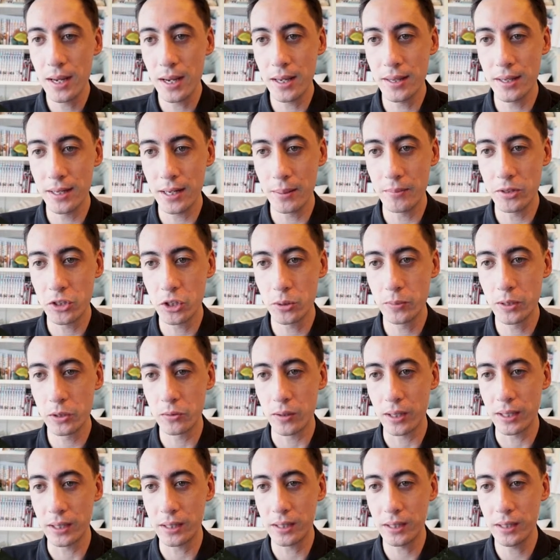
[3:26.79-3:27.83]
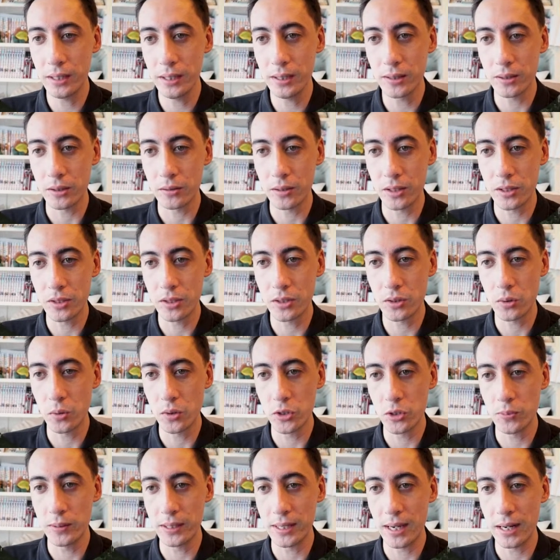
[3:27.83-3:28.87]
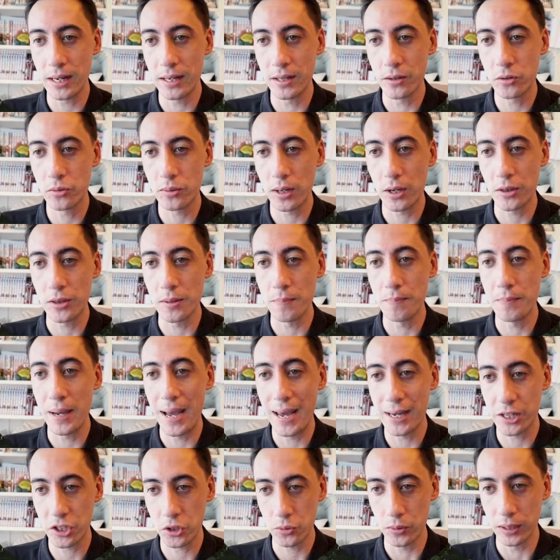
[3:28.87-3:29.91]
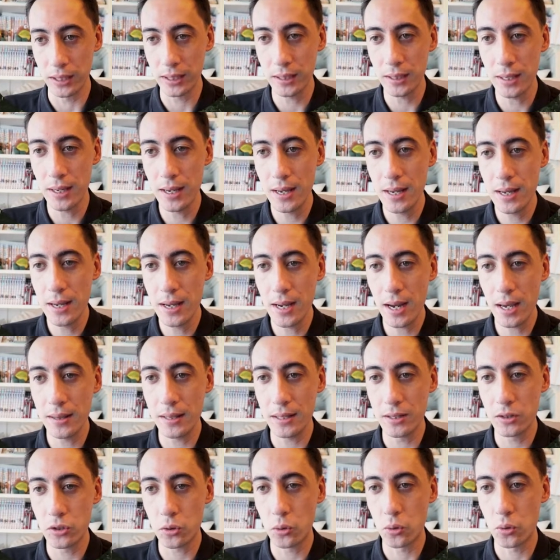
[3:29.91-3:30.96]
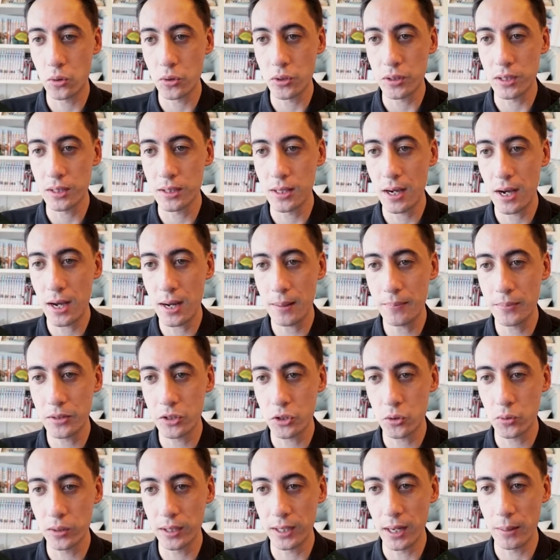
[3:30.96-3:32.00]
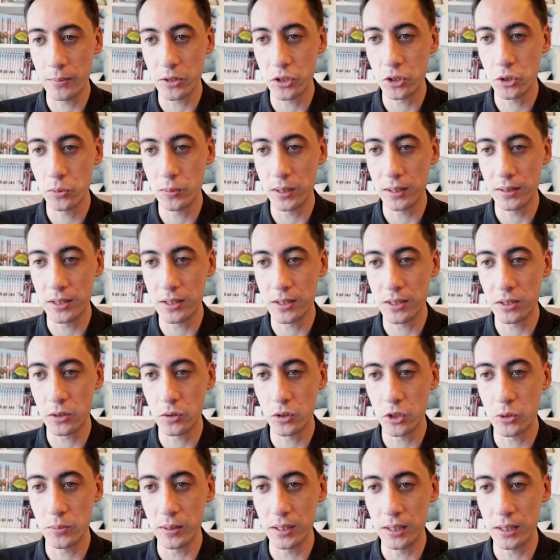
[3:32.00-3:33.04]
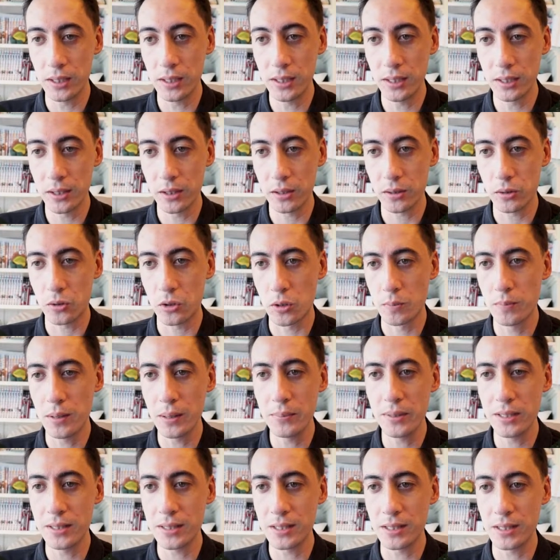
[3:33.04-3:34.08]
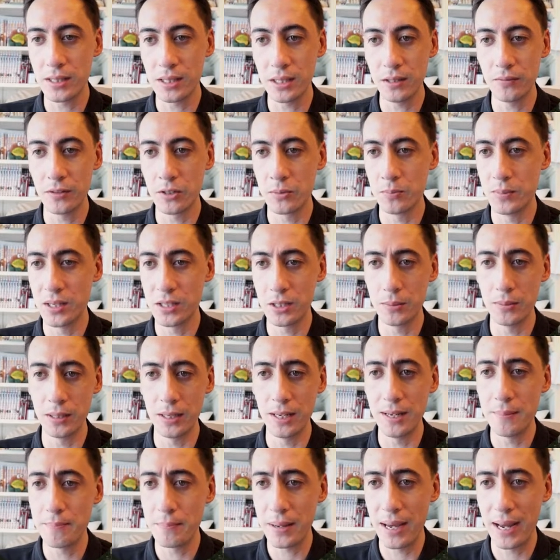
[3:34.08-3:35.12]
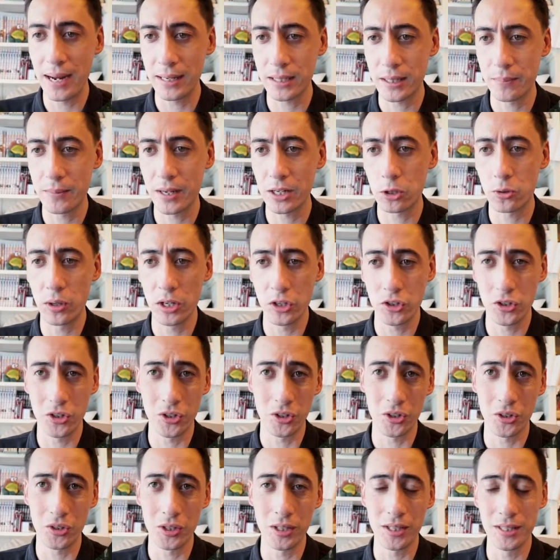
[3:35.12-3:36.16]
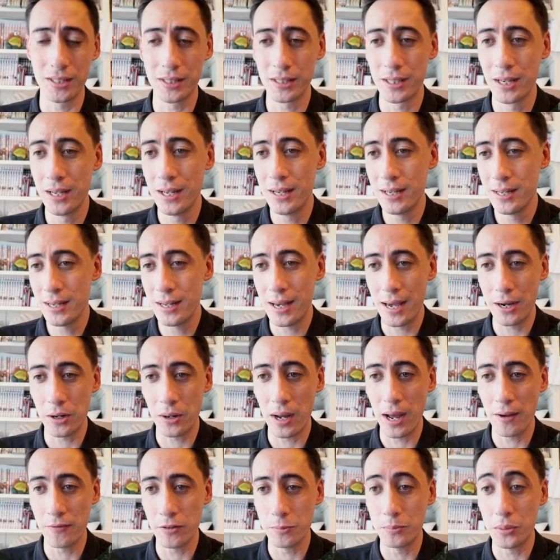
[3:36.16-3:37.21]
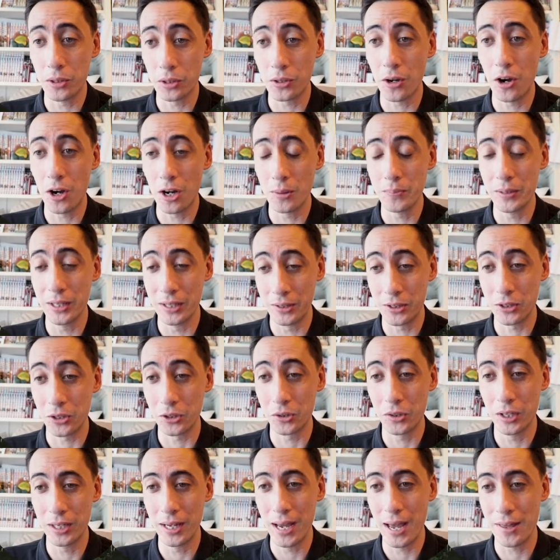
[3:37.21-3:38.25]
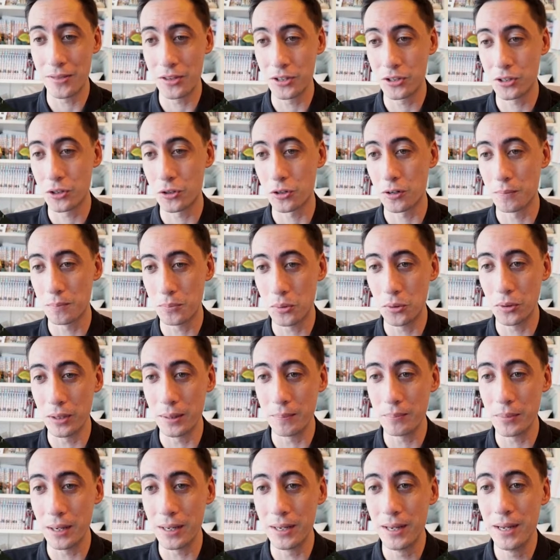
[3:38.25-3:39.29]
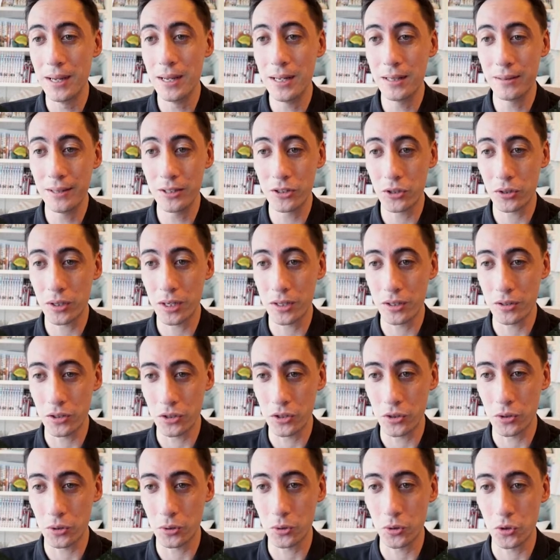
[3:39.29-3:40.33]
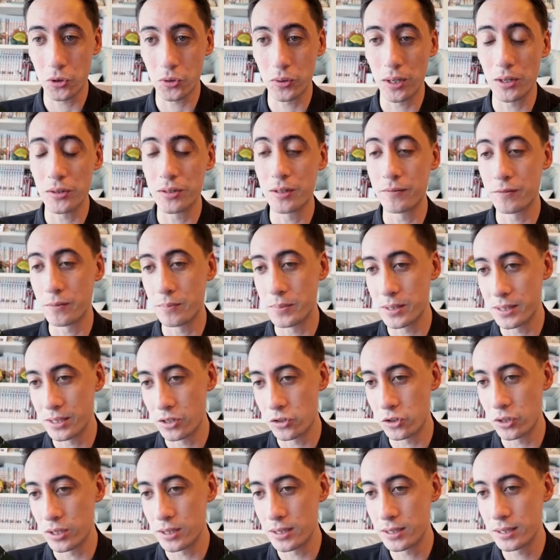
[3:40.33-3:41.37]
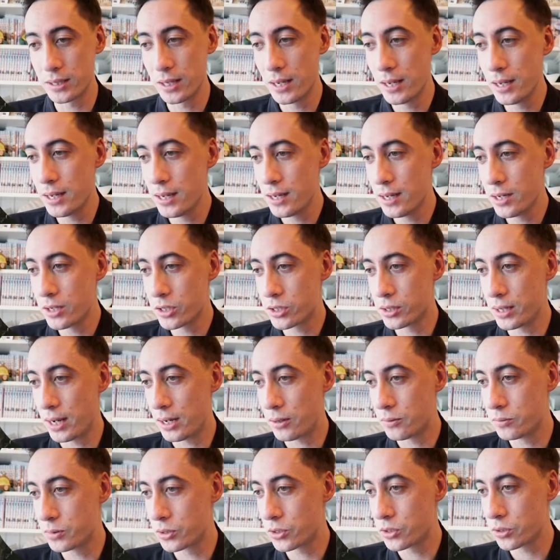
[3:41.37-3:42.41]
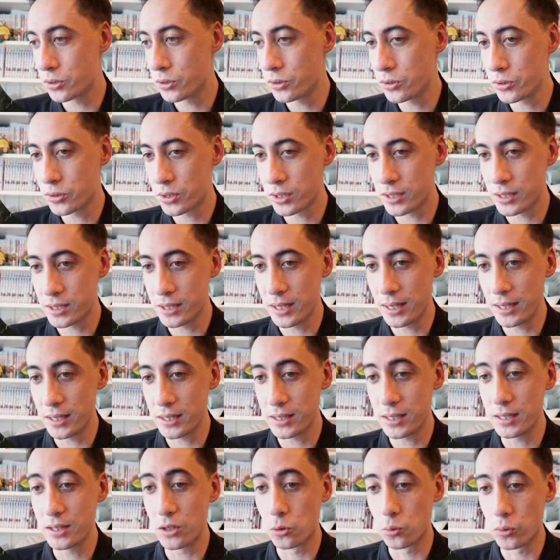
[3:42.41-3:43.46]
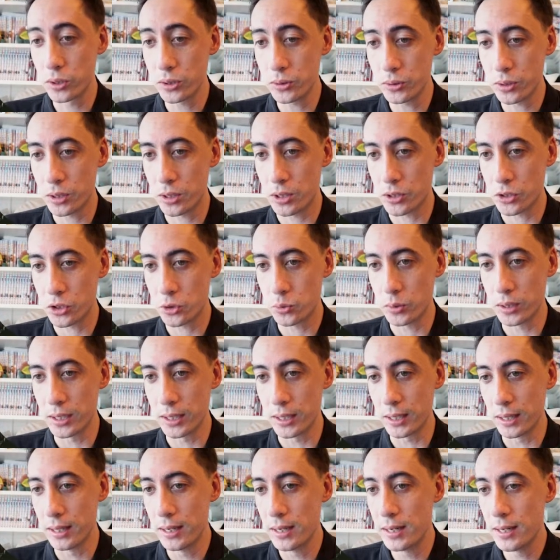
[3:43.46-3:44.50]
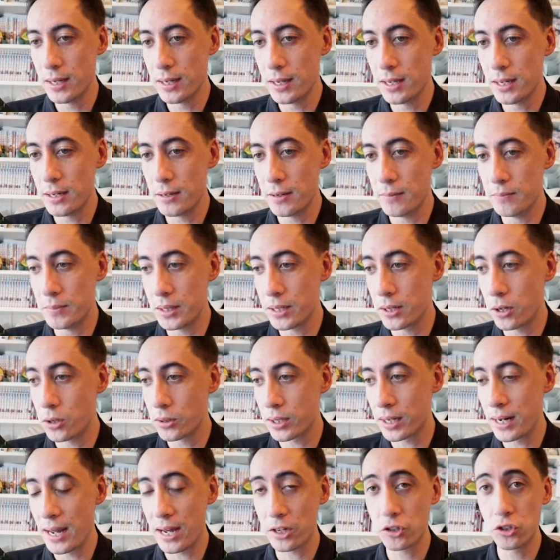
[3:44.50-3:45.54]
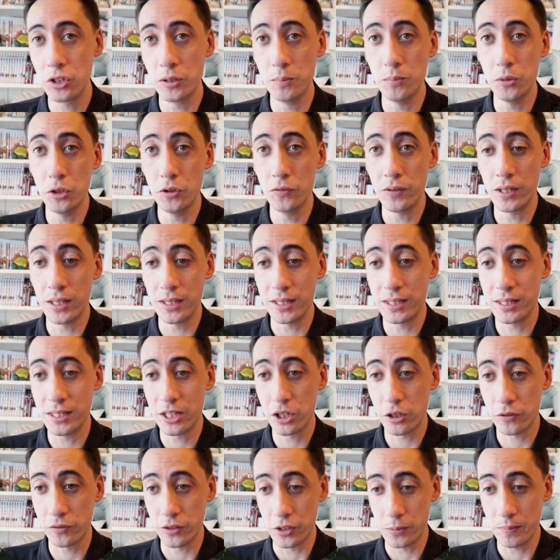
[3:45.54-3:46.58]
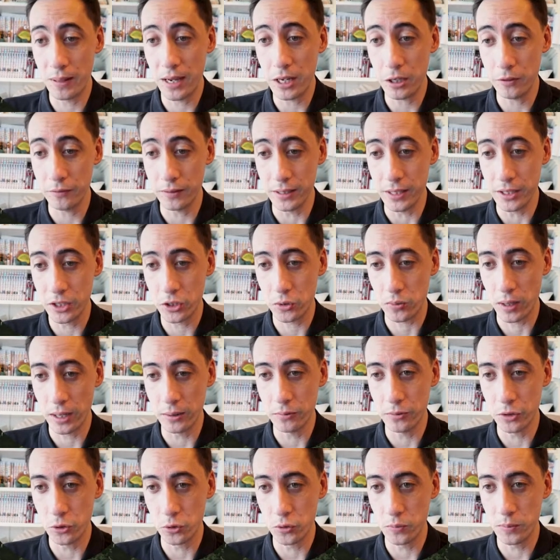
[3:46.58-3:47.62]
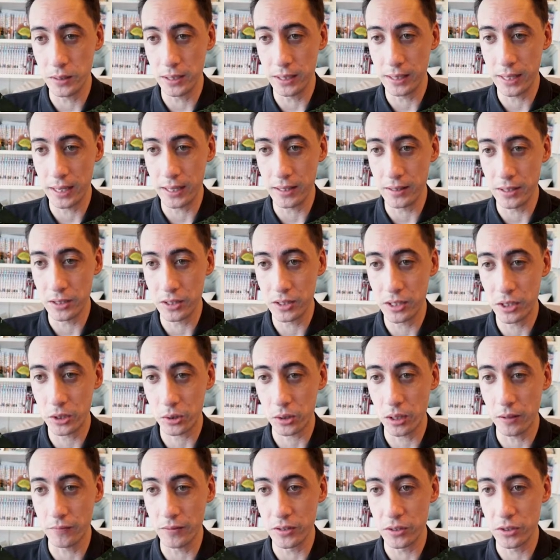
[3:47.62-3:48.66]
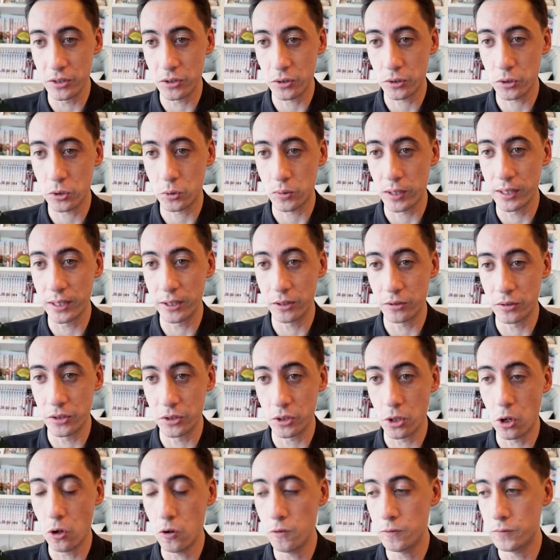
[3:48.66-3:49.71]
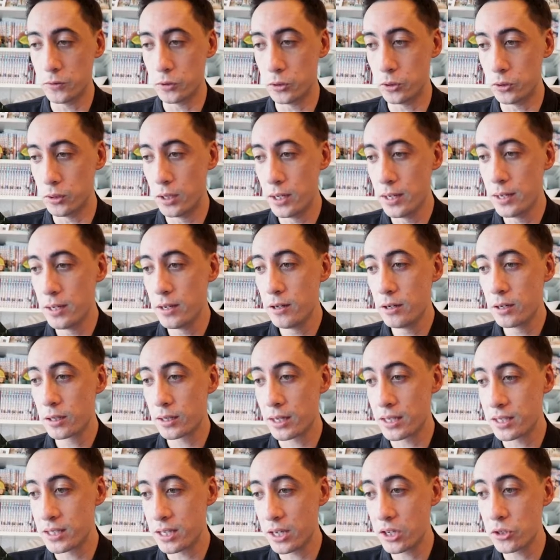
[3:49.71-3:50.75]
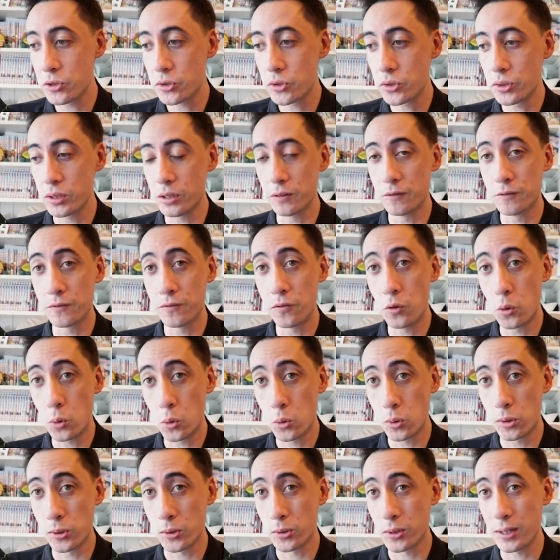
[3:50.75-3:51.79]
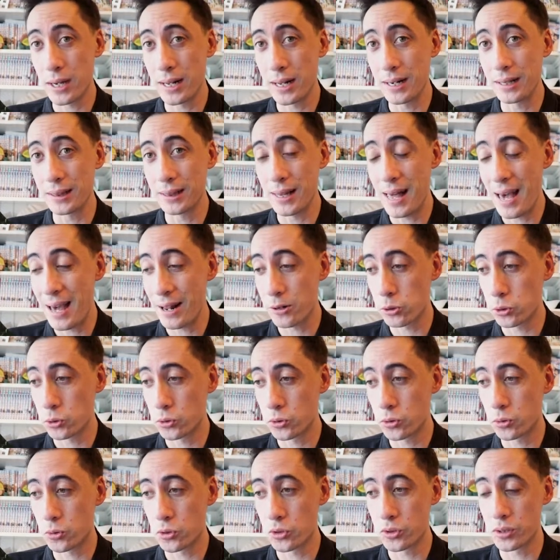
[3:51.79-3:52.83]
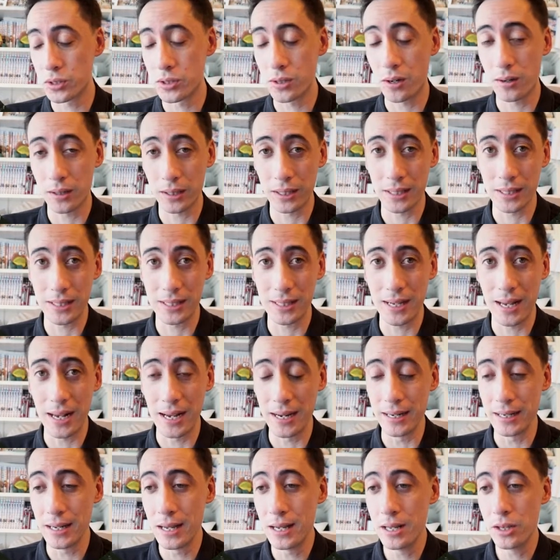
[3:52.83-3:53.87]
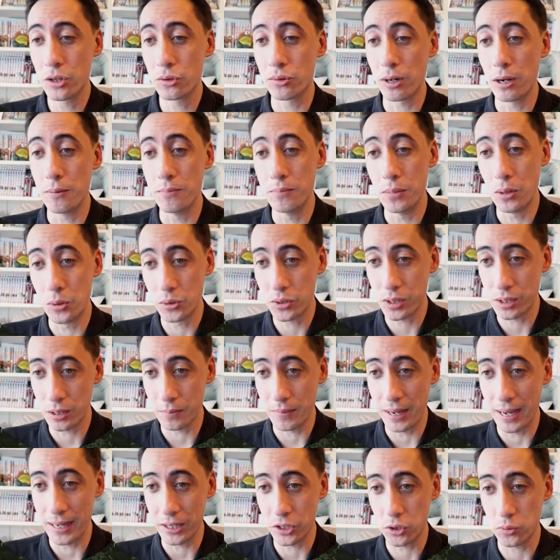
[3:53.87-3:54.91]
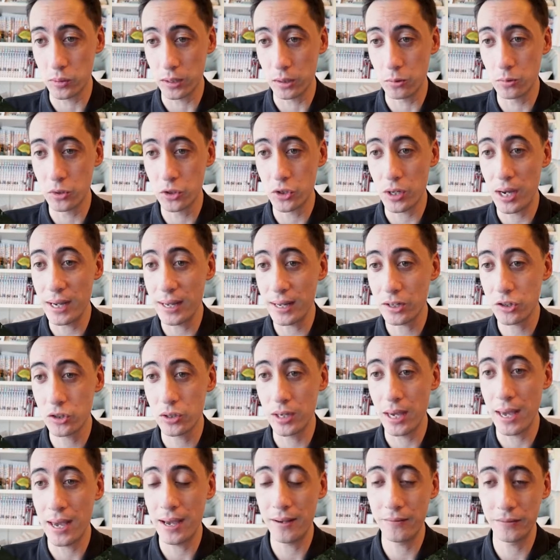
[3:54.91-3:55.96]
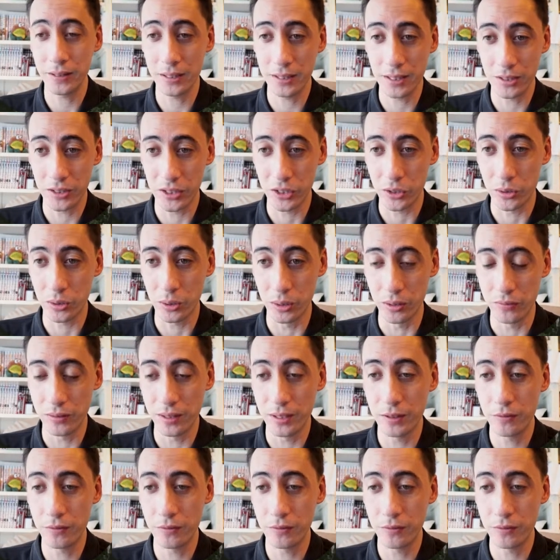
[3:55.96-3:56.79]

And then I'm assuming right here, this is going to be kind of throughout the backswing. And then towards the top of the swing, I'm assuming this is going to be here, or maybe this is even meant to be impact. I'm not quite sure because I don't have the book on me currently at this current point, but these are kind of the circles throughout different positions. So now what Saguto is going to say is in the real golf swing, Ben Hogan actually moved his center of his pelvis, right, which would be kind of the center of this circle right here, this oval, continuously forward or kind of lateral towards the target side throughout most of the backswing, which I actually heavily disagree with.